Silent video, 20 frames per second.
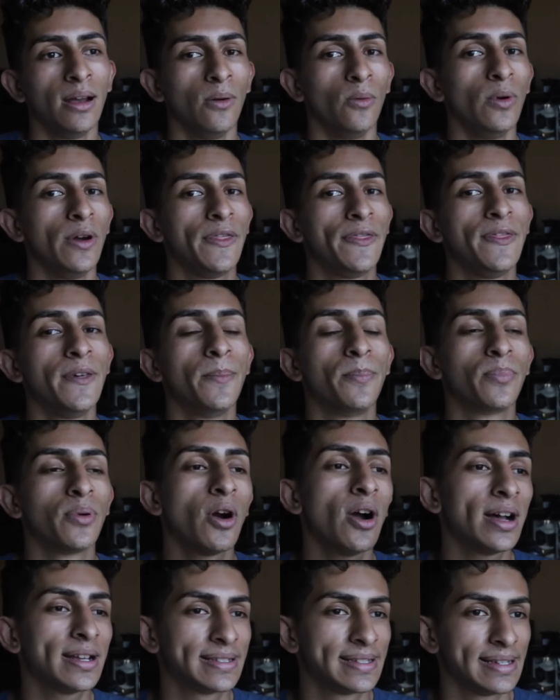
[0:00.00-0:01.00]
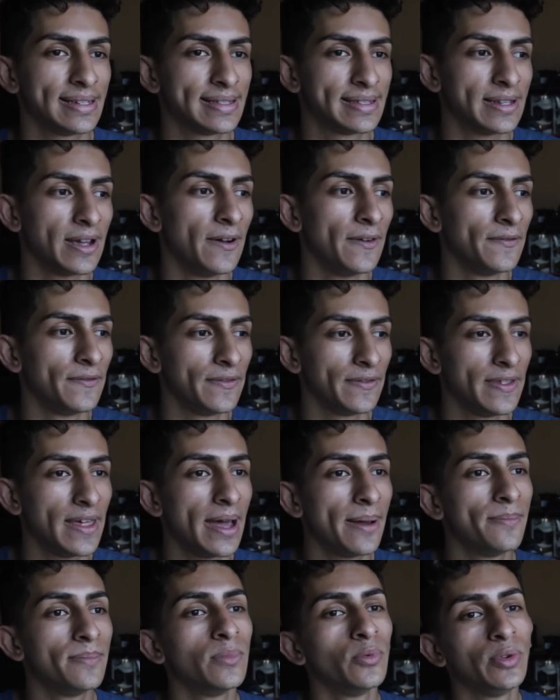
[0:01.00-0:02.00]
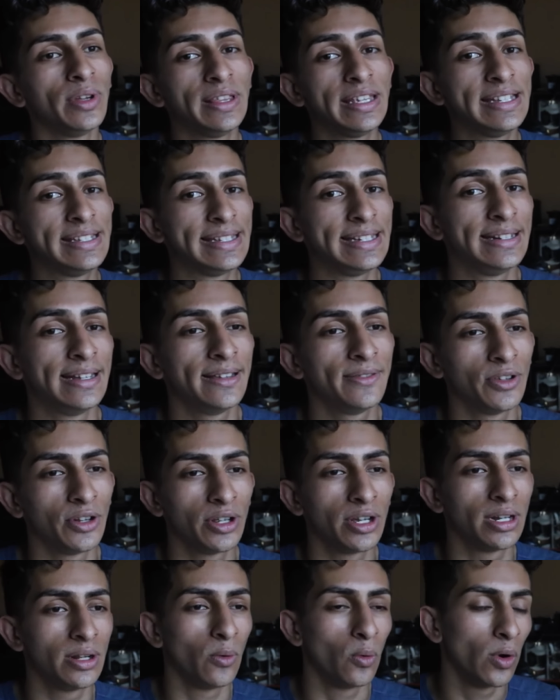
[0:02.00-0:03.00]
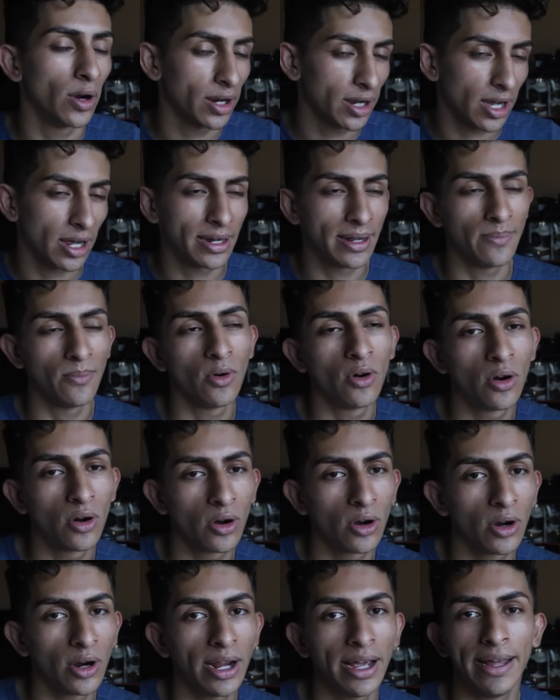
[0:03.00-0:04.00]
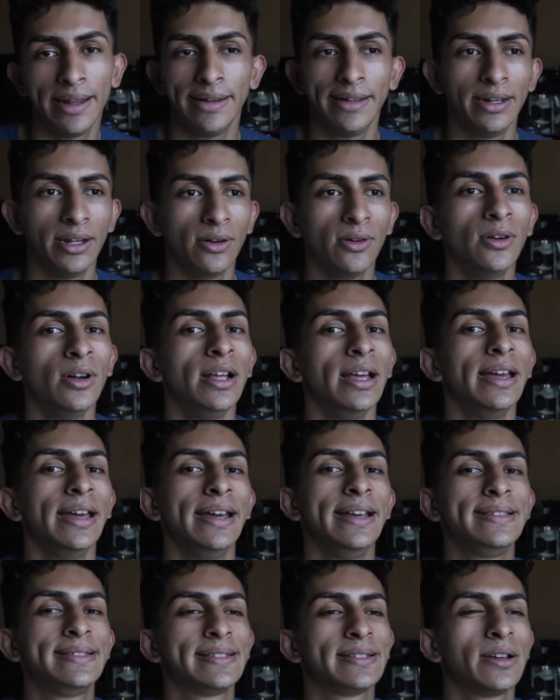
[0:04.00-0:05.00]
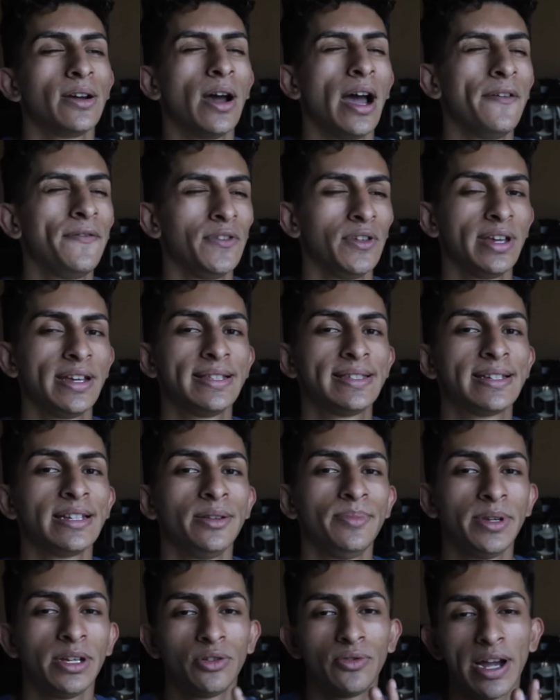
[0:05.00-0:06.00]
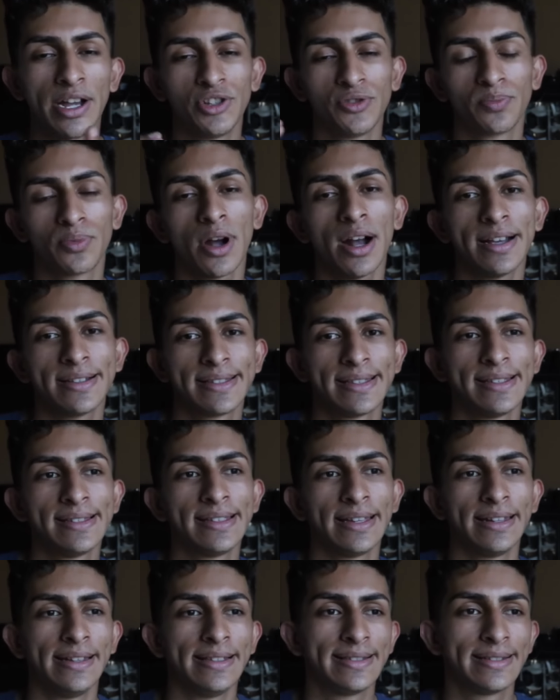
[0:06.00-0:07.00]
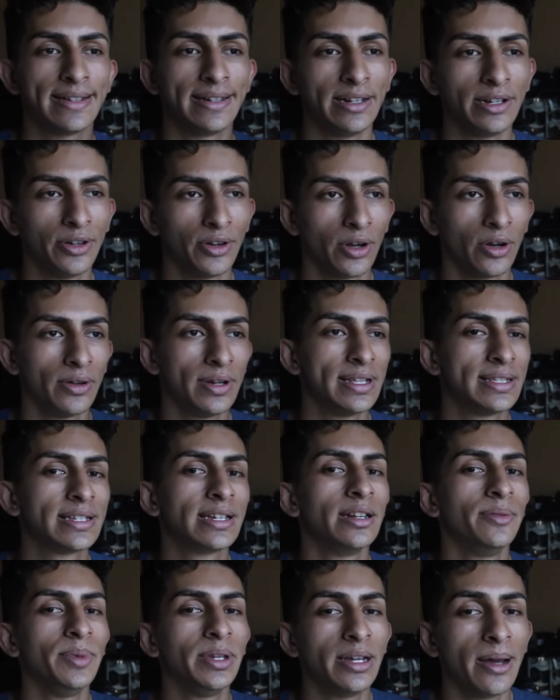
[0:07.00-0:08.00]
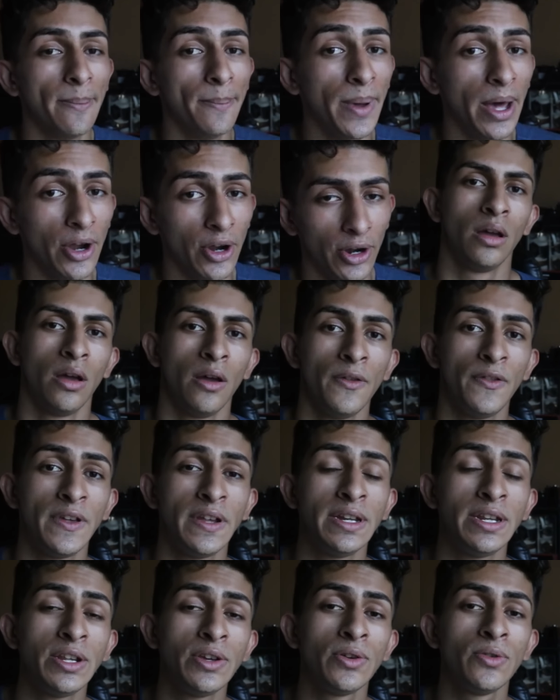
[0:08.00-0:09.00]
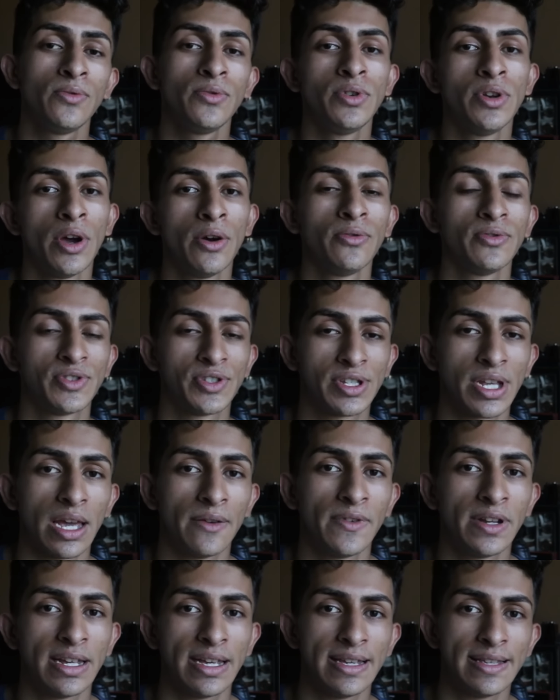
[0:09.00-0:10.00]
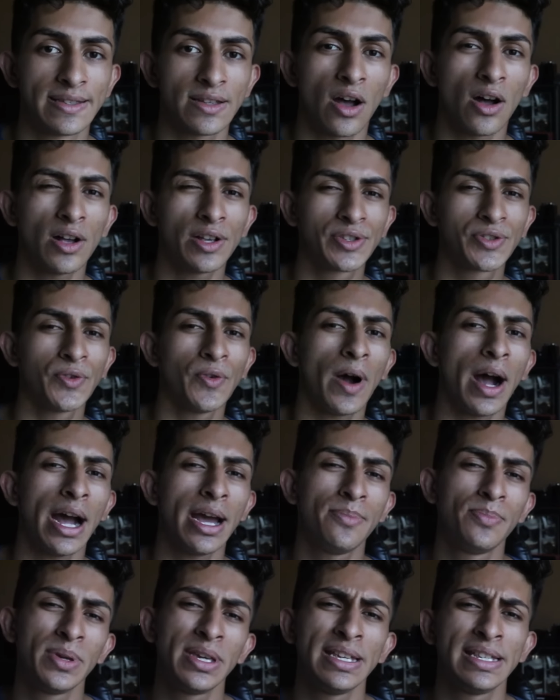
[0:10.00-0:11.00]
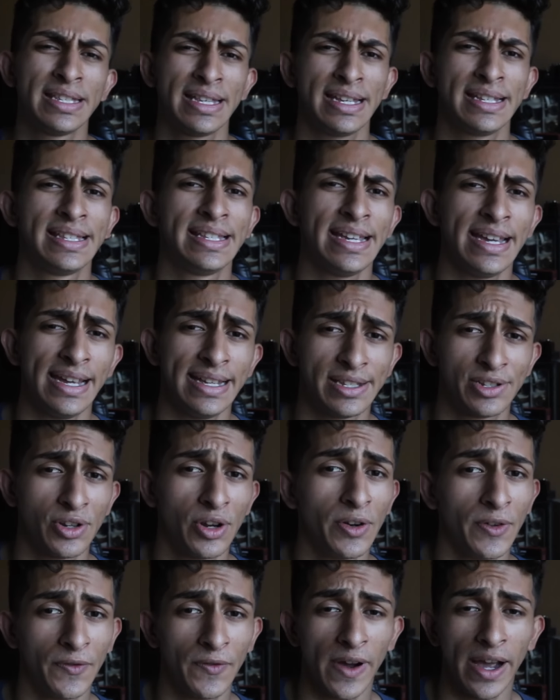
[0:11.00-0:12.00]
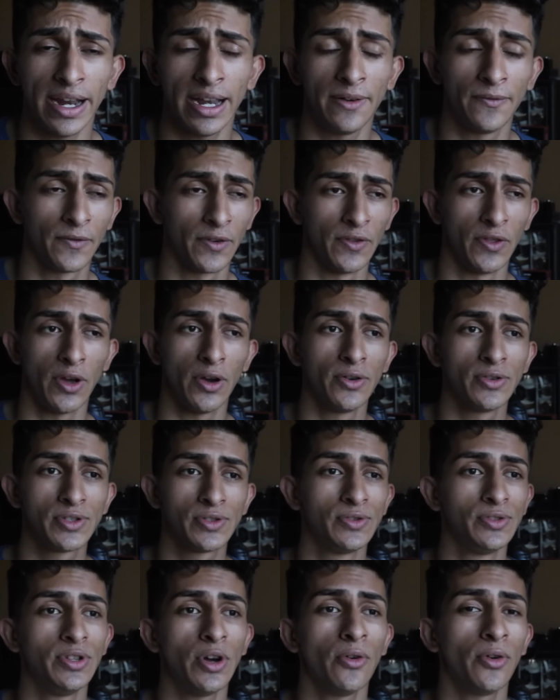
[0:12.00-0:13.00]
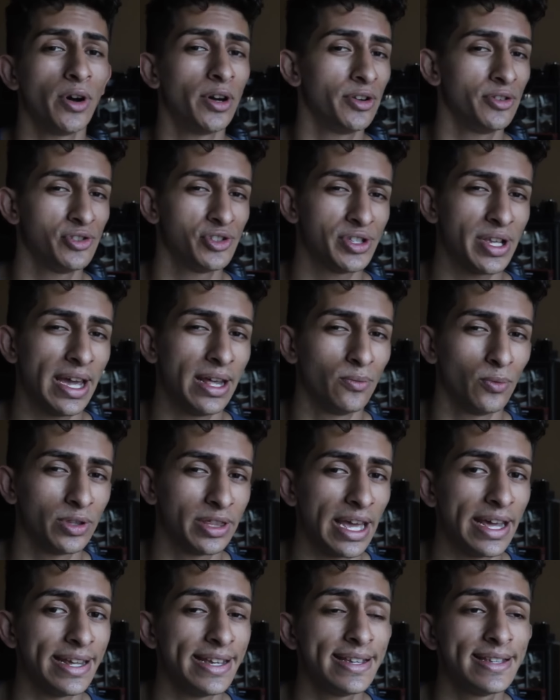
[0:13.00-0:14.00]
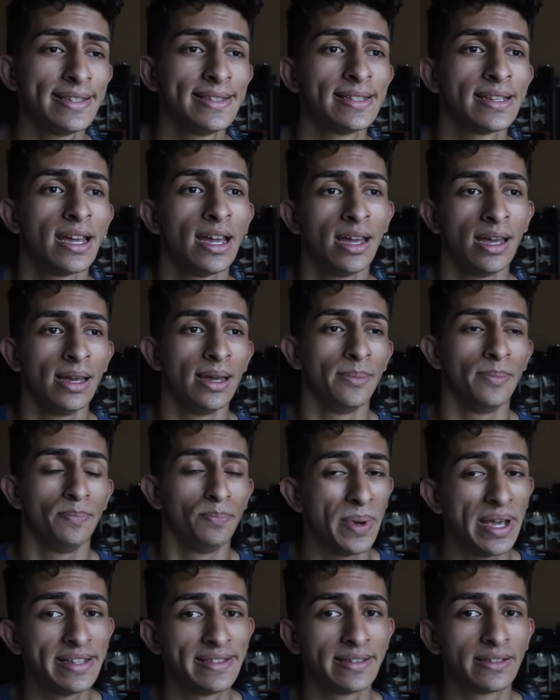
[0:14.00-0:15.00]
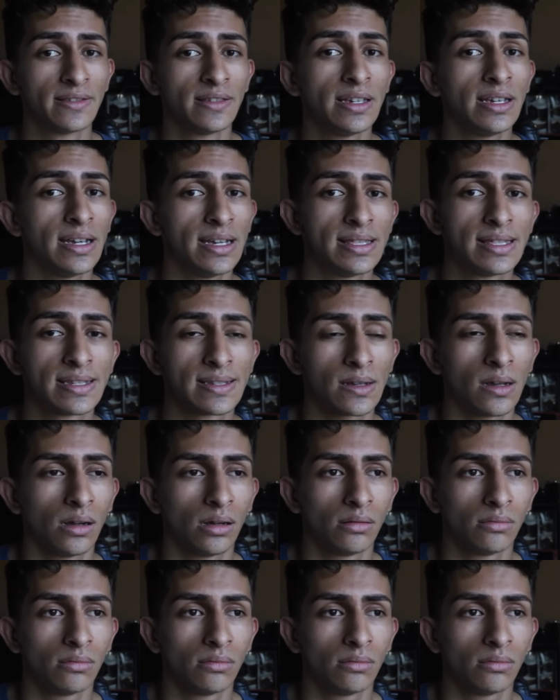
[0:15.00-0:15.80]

with the process of them releasing it, they're gonna work on it more, and you know, it's go I feel like it's gonna be a gradual process, and it's gonna grow, and it's gonna become better. The new Note seven is also I P sixty-eight certified, and for those who don't understand what that is, basically it's